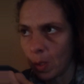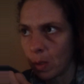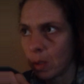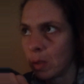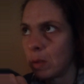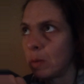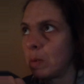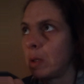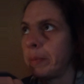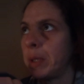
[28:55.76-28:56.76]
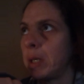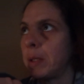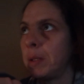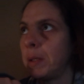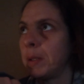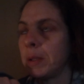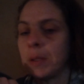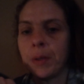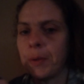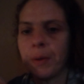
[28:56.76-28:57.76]
It would have been
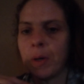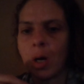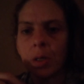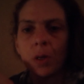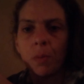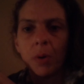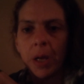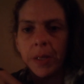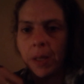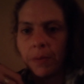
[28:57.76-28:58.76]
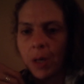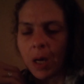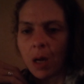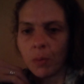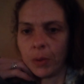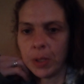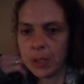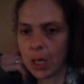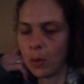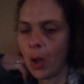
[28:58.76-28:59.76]
October 18th. I got
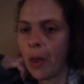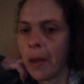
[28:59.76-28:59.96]
released out